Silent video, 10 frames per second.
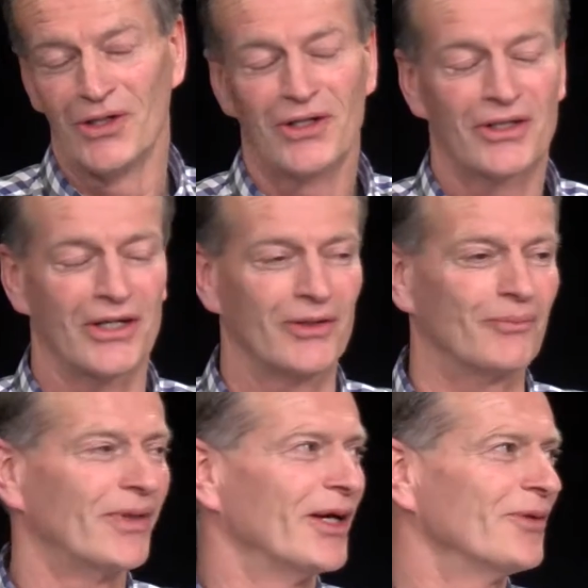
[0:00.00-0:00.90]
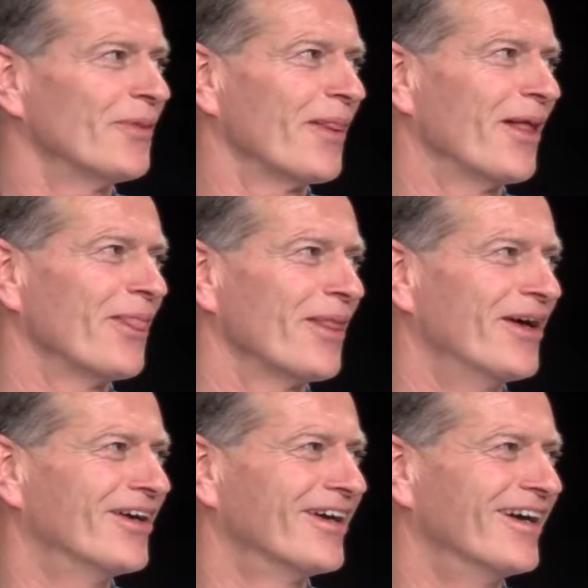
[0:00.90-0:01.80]
Well, I'm going to defend
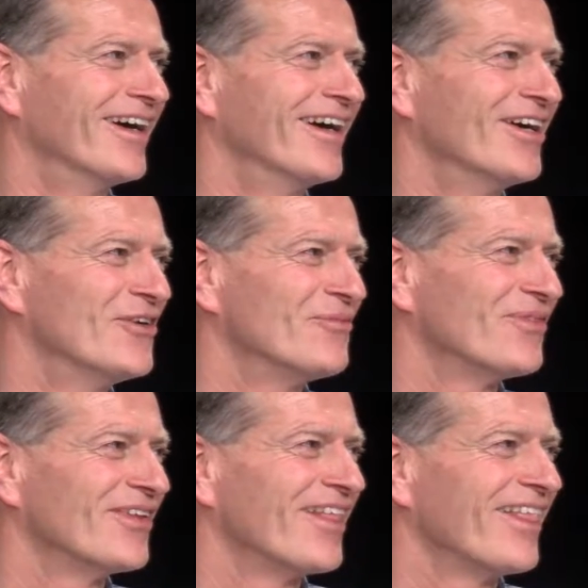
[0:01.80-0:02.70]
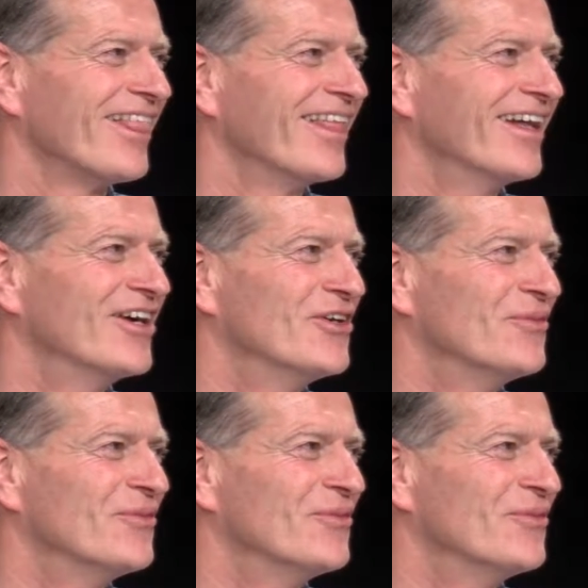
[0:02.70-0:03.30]
Todd anyhow and say, he's a